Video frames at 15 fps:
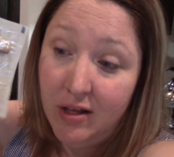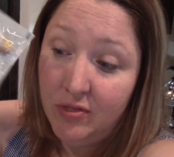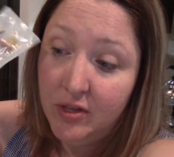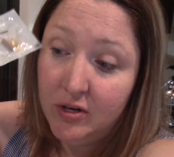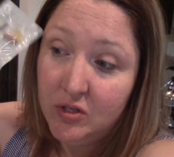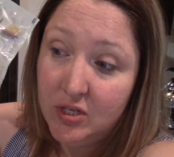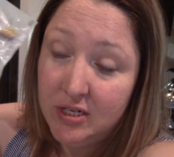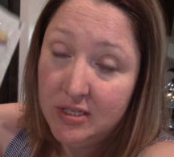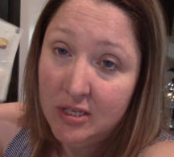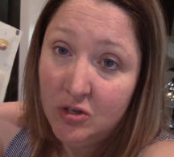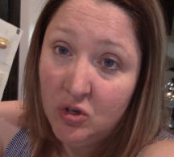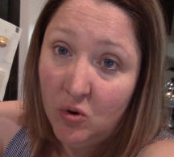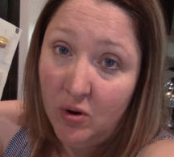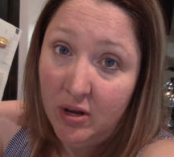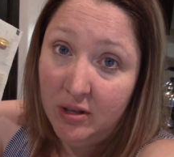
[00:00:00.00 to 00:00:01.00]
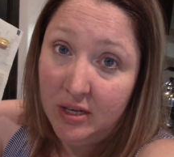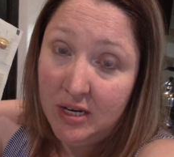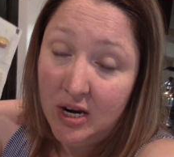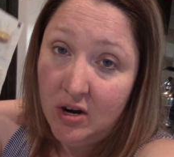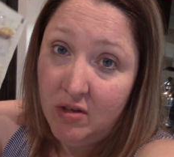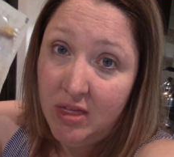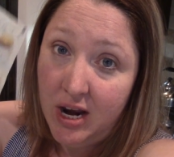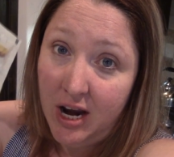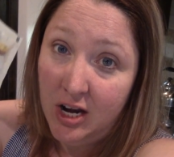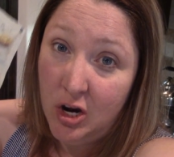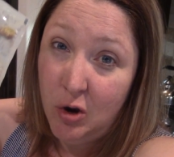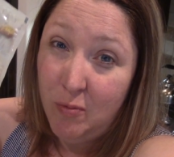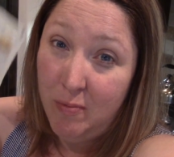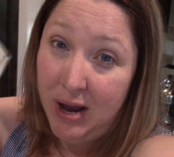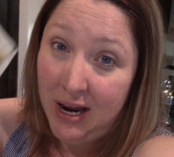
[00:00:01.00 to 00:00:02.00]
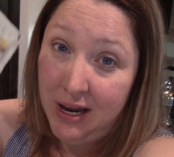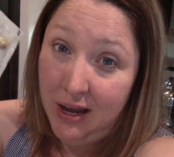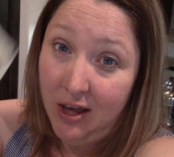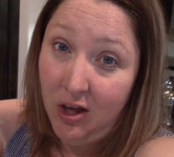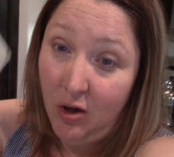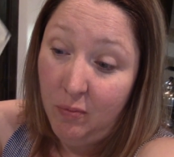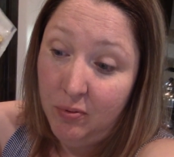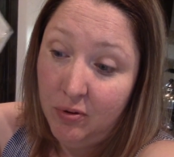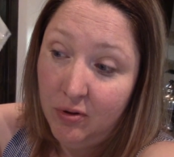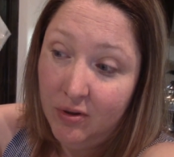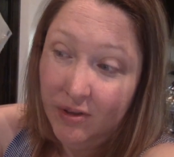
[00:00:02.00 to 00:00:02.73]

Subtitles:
There's an essential oil in here that I know might help